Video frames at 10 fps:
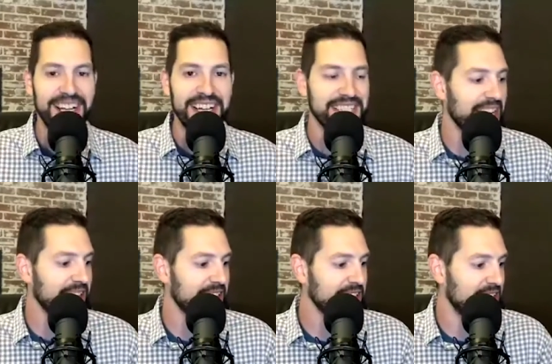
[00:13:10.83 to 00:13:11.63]
Is that
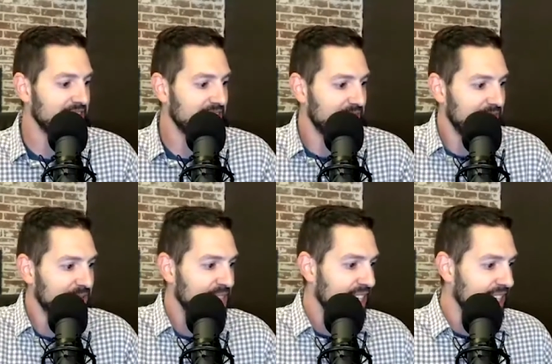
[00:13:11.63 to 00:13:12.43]
what you're talking
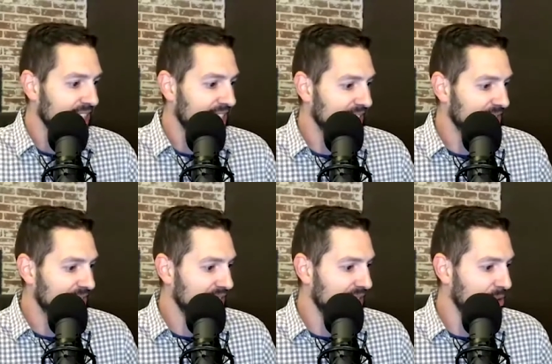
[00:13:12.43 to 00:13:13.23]
about? And
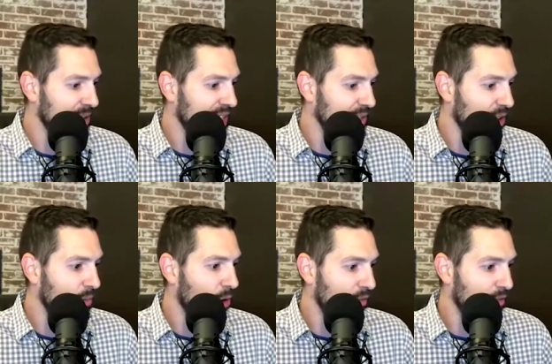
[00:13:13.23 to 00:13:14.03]
then here we get
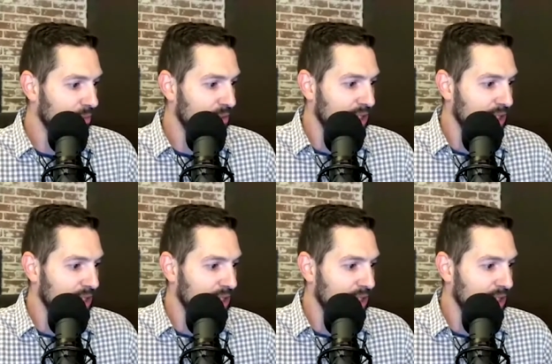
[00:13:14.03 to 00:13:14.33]
more from